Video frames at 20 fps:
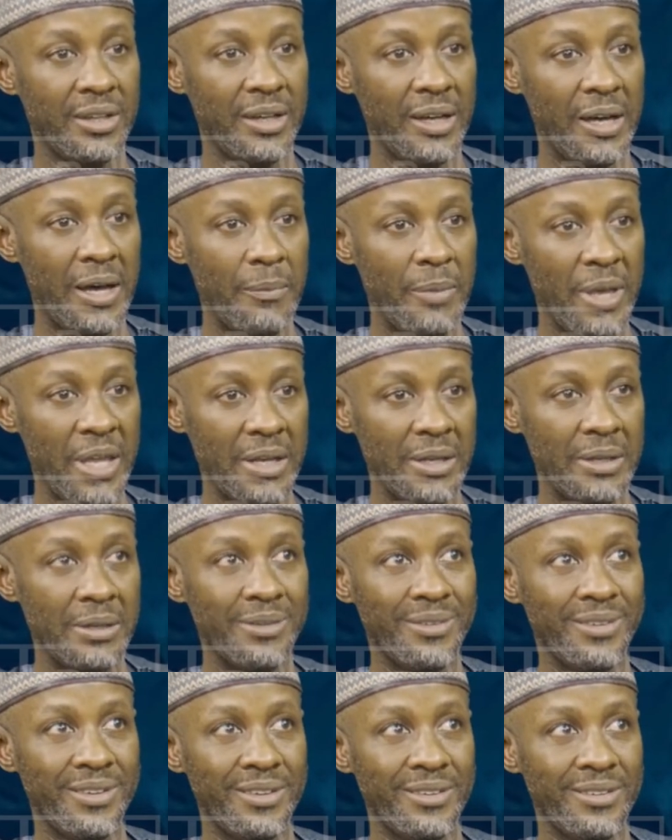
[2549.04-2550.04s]
Mm. I
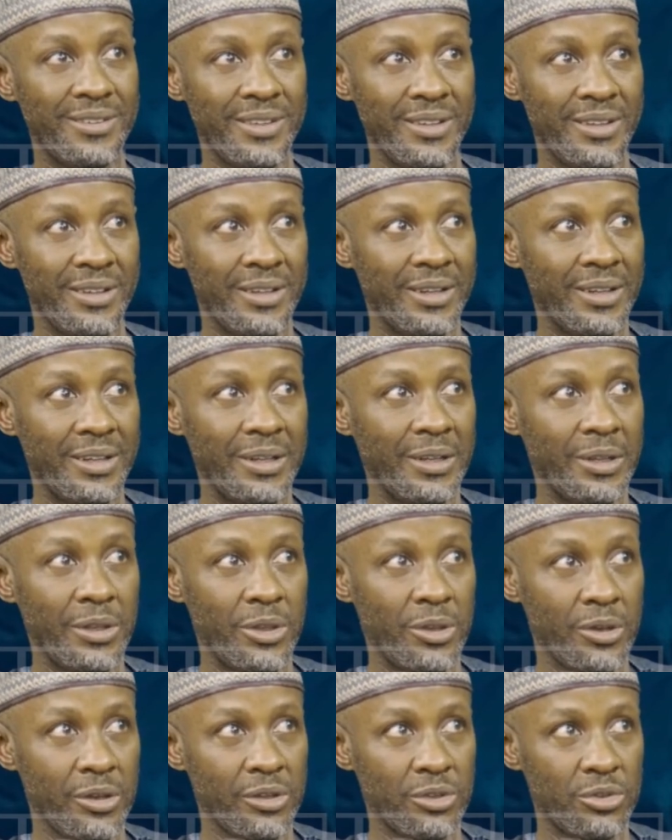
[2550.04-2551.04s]
mean, uh,
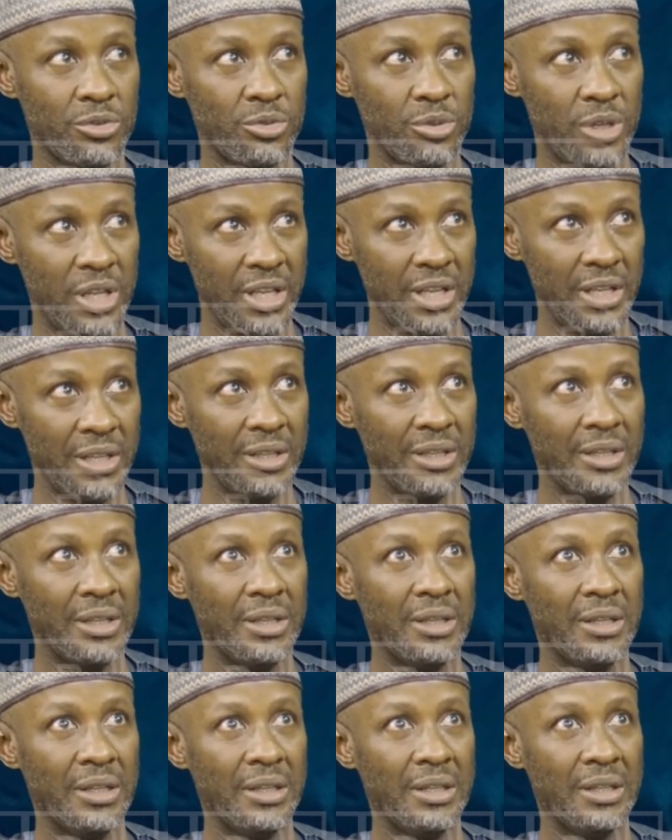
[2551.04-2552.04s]
just today,
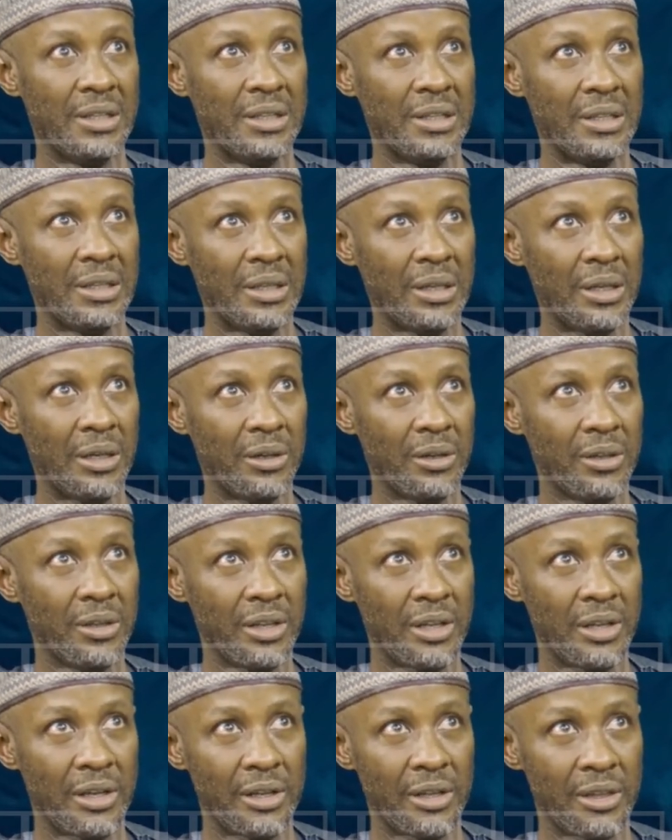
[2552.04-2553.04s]
uh,
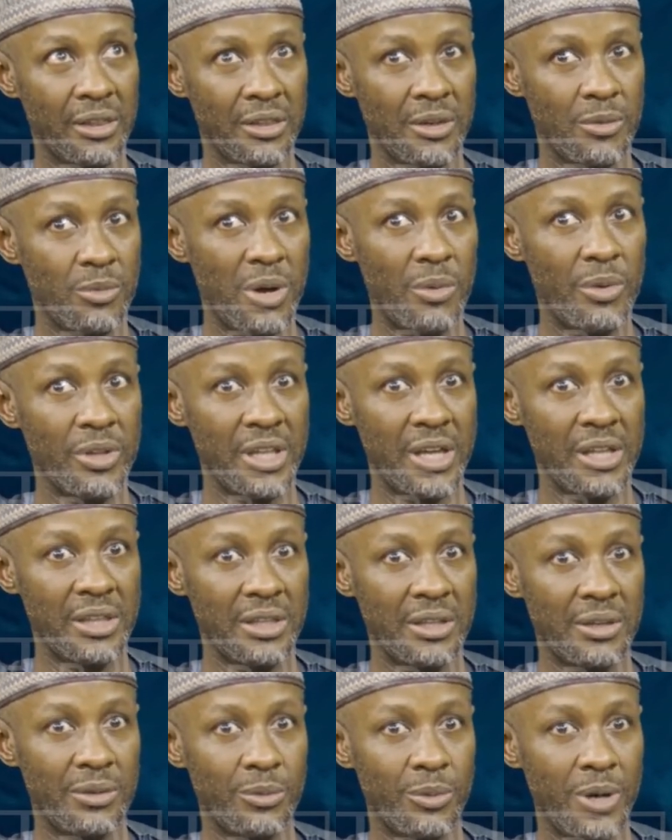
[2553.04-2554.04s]
someone was
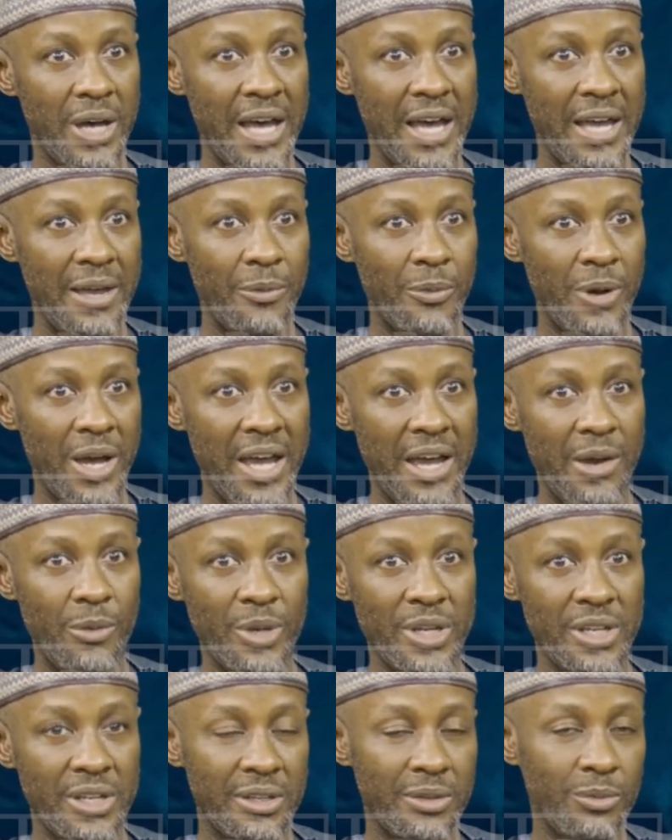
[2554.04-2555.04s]
asking why why are
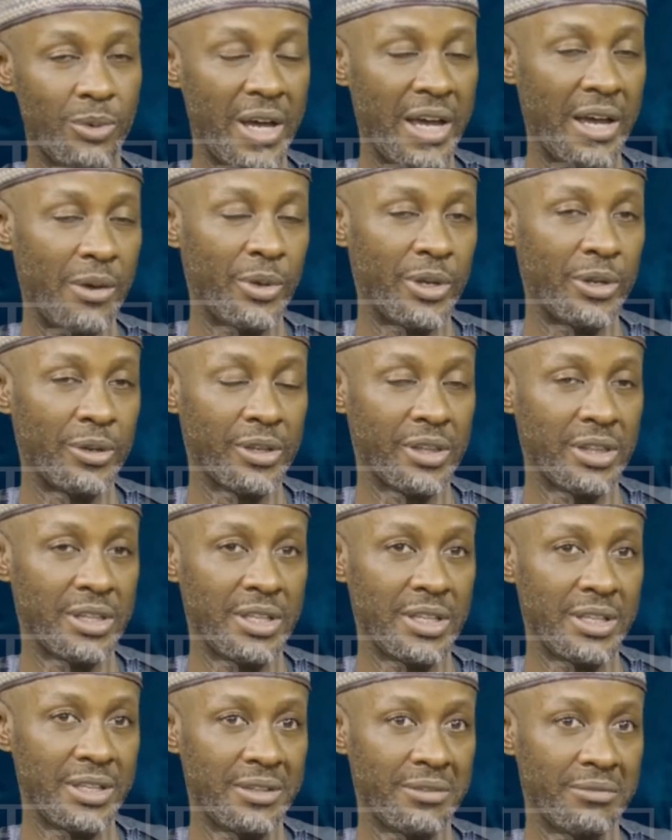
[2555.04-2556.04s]
we why are we not
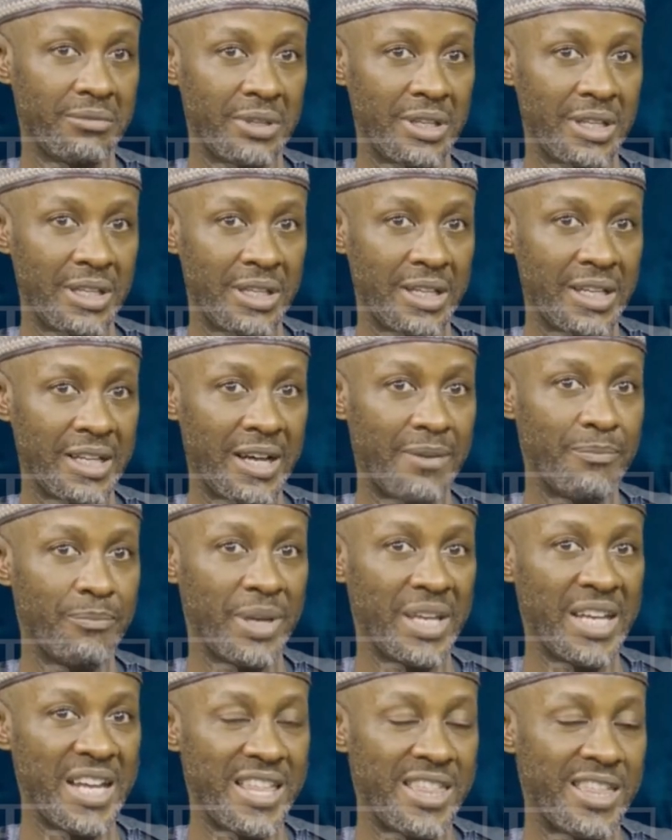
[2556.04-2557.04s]
seeing the
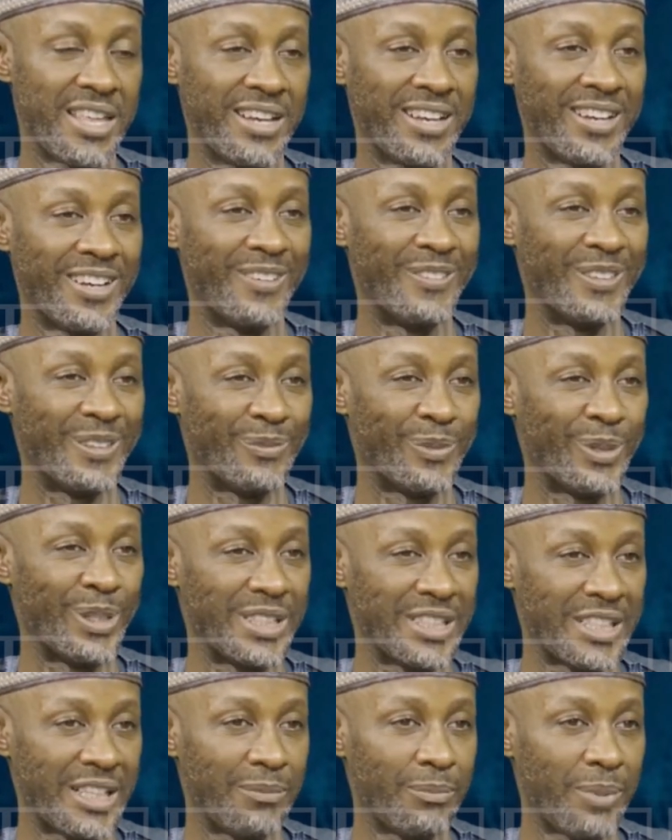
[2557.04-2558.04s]
campaign agenda of the
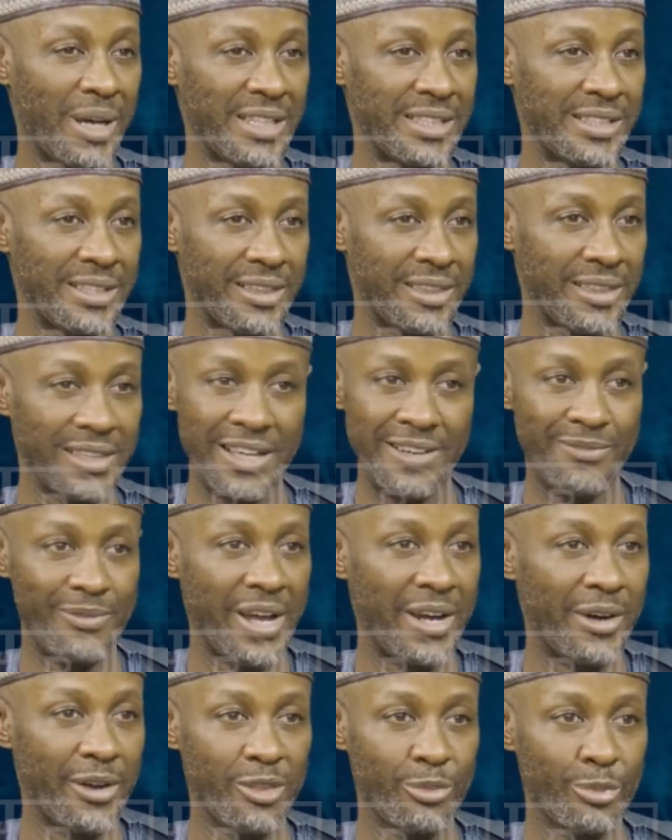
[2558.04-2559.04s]
political parties? Mm. And
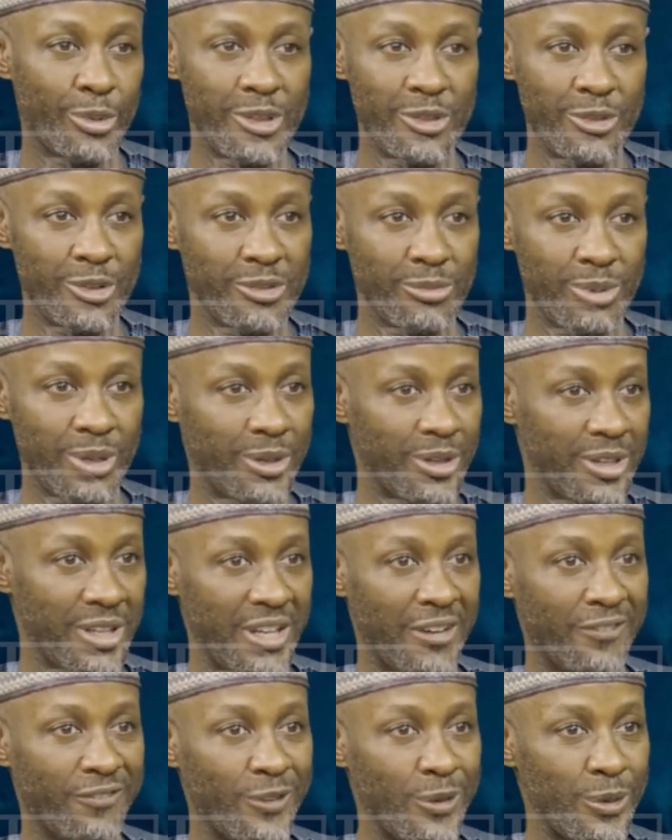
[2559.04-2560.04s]
my response was, because
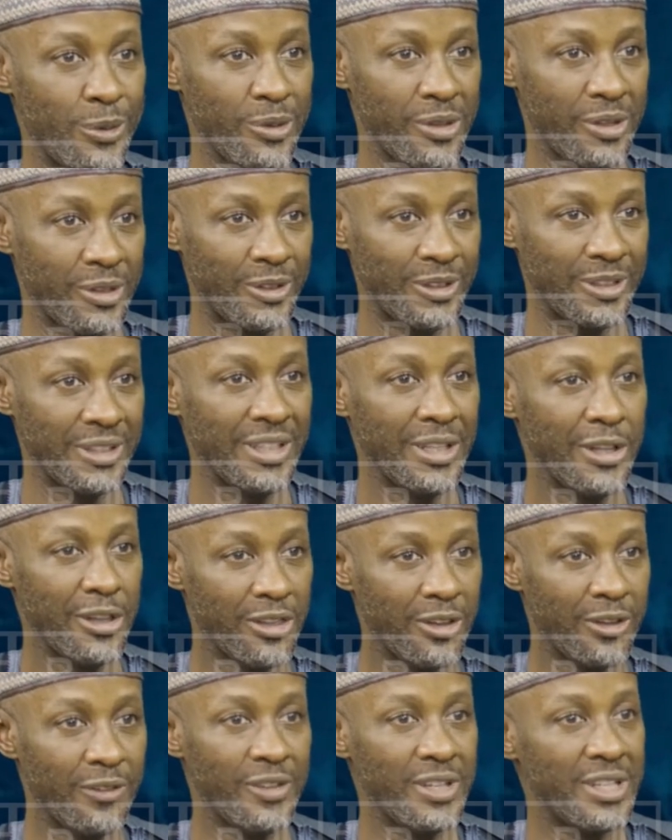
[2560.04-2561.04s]
they are focused on
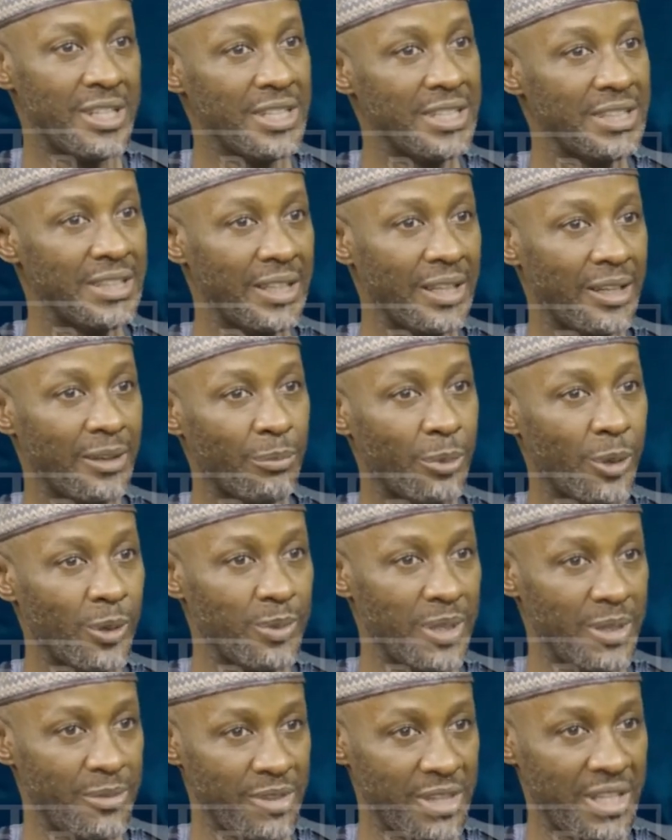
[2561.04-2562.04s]
solving the internal
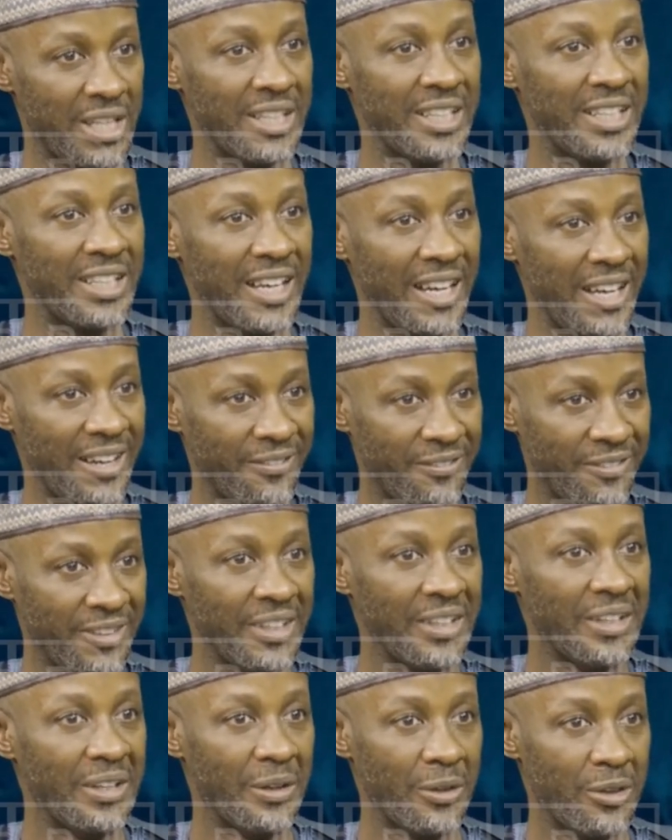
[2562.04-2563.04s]
problems that yes. they have.
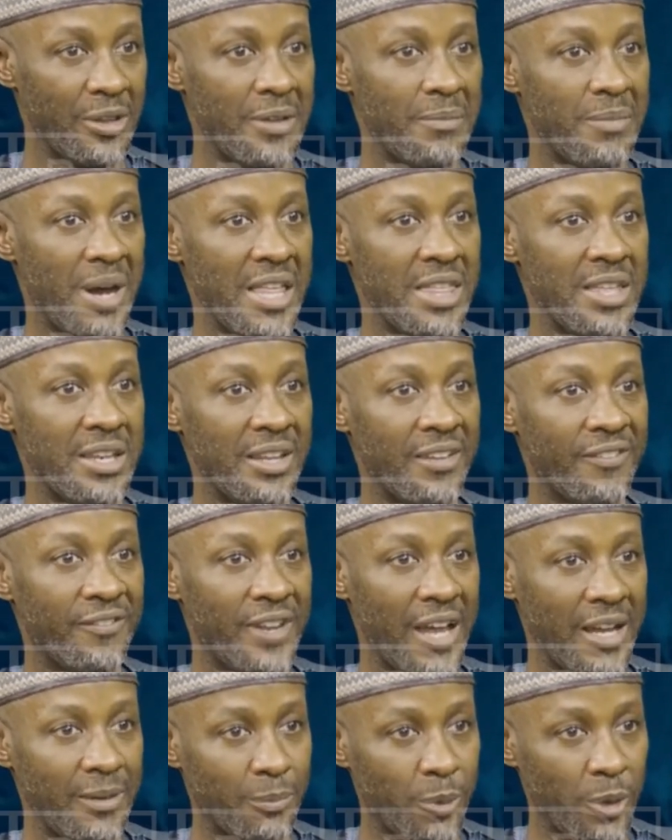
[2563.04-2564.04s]
Mm. So imagine if
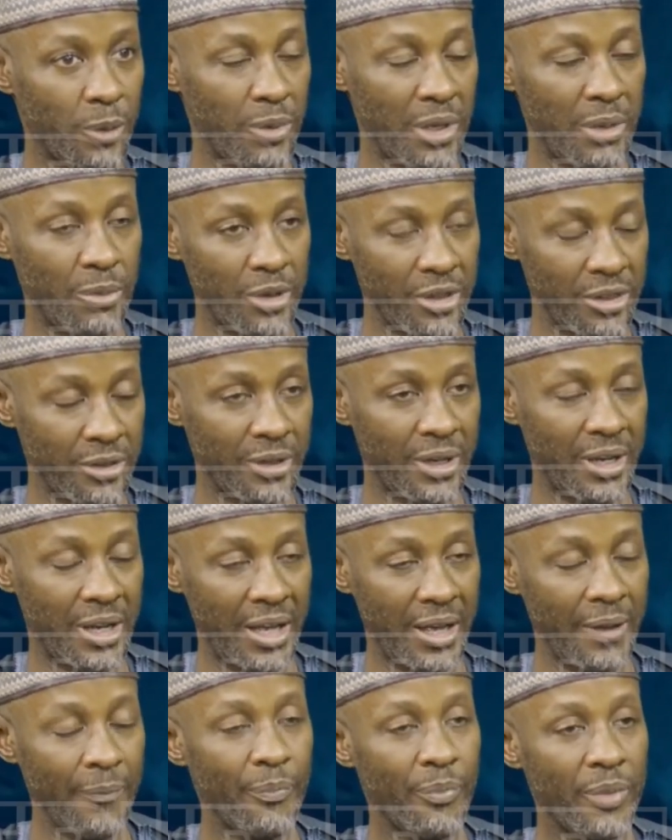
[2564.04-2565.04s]
that problem was not
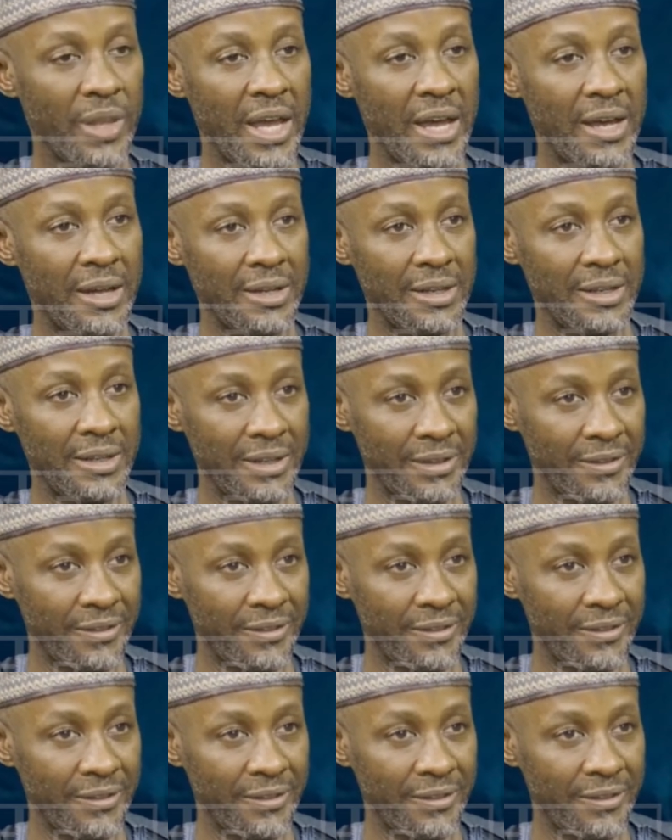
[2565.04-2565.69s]
there, their mm.